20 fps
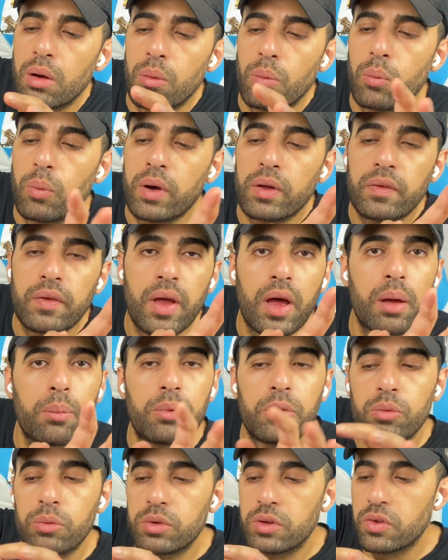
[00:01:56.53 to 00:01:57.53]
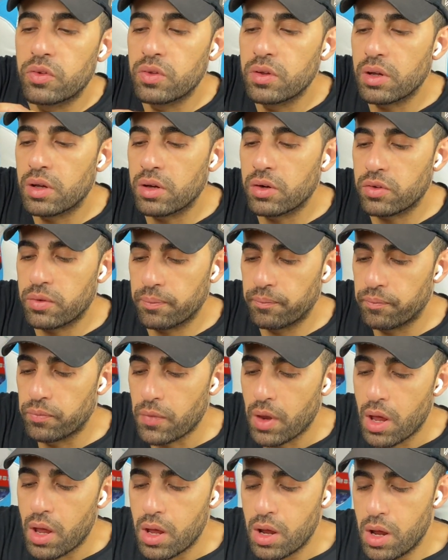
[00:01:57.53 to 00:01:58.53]
What happened with the sneakers?
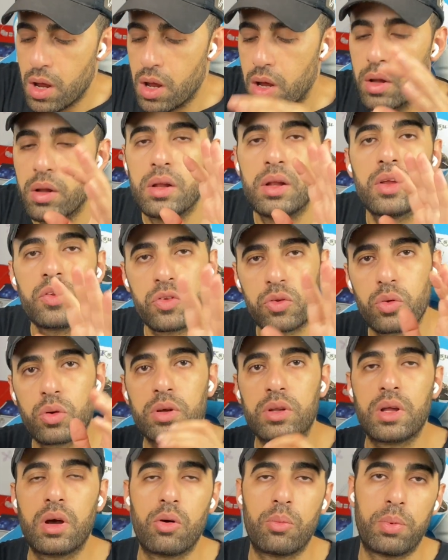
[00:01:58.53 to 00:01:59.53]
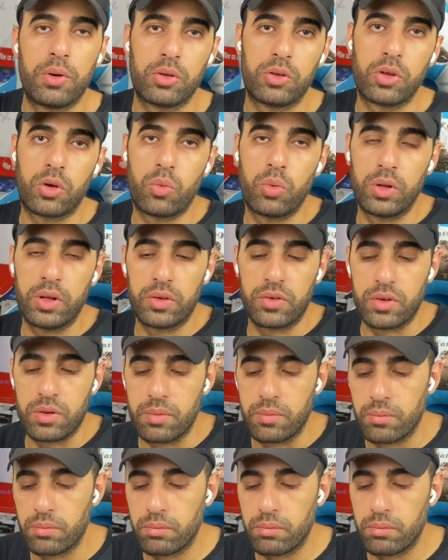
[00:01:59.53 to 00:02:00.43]
Let's talk now about the quality.